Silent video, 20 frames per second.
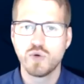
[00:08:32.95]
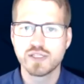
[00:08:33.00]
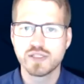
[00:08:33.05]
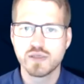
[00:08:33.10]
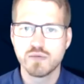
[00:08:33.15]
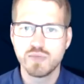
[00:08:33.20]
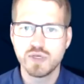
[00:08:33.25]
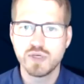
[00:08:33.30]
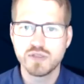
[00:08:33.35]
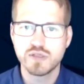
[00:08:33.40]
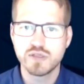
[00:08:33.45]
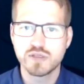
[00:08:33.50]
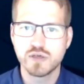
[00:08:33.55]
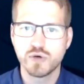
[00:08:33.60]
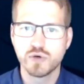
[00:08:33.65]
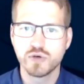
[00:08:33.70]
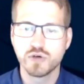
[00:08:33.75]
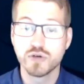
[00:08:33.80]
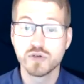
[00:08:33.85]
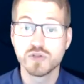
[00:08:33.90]
as a business
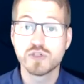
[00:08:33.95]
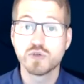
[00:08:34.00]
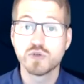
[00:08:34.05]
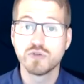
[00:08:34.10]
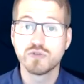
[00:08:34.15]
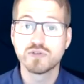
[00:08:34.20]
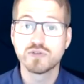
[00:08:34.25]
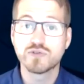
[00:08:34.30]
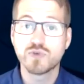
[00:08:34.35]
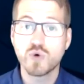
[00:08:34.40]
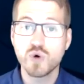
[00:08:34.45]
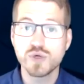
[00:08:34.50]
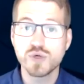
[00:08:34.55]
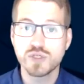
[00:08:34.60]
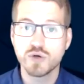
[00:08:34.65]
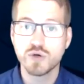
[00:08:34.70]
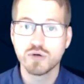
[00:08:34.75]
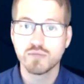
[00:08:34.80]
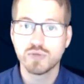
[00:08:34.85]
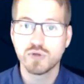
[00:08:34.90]
owner, is to
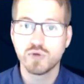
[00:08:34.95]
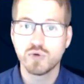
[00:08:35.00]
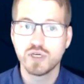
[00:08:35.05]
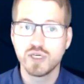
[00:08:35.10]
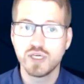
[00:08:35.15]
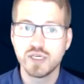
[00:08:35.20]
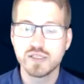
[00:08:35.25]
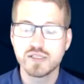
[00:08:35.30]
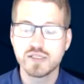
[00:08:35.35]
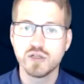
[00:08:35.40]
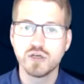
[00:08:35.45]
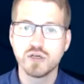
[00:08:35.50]
enforce your employees.